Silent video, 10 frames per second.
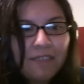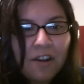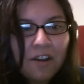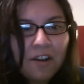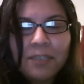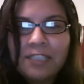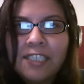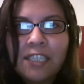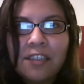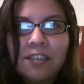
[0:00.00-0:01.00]
they are the
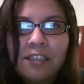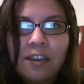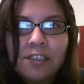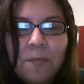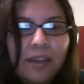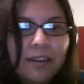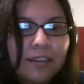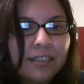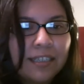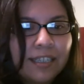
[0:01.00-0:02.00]
misfits and their songs are
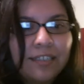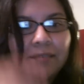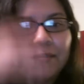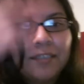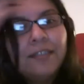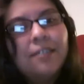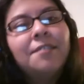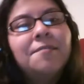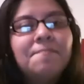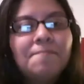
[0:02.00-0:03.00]
better, and
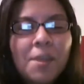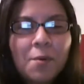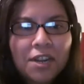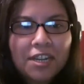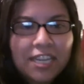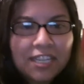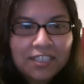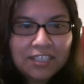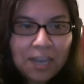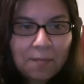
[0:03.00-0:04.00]
they were gonna
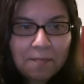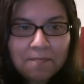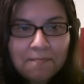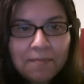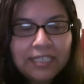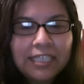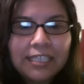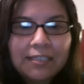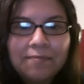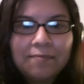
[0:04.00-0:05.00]
get Gem
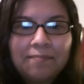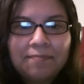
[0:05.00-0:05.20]
basically.